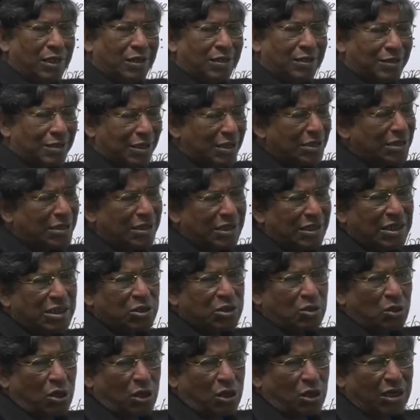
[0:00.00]
This is
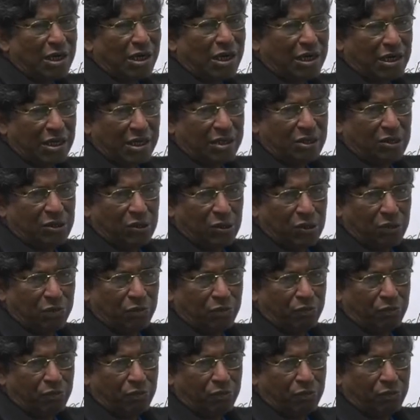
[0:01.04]
called an idiom.